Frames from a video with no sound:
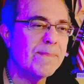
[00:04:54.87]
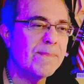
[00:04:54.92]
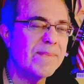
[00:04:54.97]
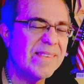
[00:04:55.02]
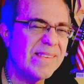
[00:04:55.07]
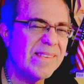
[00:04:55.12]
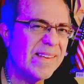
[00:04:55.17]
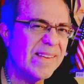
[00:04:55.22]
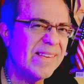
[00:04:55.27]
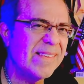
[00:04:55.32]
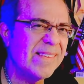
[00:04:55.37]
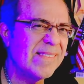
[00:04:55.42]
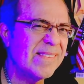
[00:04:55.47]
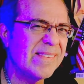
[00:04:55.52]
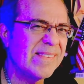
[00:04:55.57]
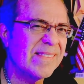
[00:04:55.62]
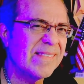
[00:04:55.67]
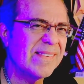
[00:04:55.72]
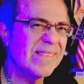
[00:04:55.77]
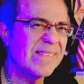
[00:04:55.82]

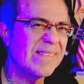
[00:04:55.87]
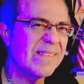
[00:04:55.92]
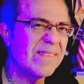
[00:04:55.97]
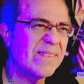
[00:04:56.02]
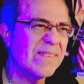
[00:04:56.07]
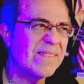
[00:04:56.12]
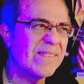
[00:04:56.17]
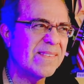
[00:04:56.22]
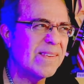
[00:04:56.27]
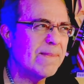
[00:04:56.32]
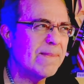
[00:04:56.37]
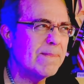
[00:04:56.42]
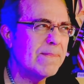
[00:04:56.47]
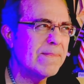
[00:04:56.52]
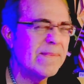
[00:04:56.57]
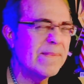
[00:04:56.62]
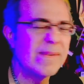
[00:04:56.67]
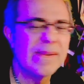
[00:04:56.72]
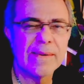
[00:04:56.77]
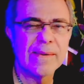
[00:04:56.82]
6 or
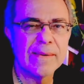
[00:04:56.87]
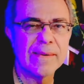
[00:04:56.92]
something.